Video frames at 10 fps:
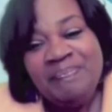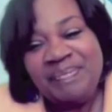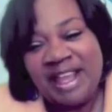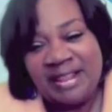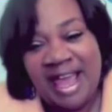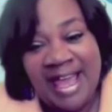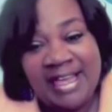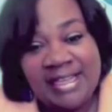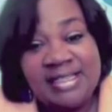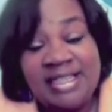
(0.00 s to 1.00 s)
And that
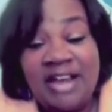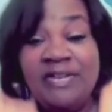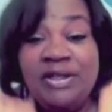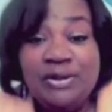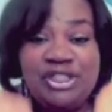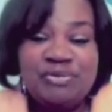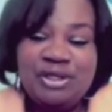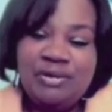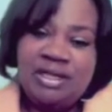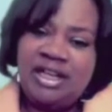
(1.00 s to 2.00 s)
is the evolution. When
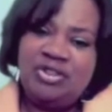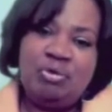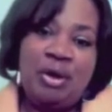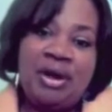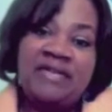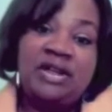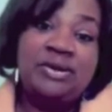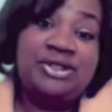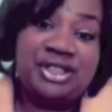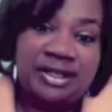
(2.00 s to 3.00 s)
you look at the word
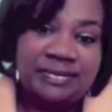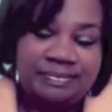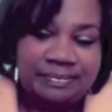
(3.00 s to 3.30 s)
evolution,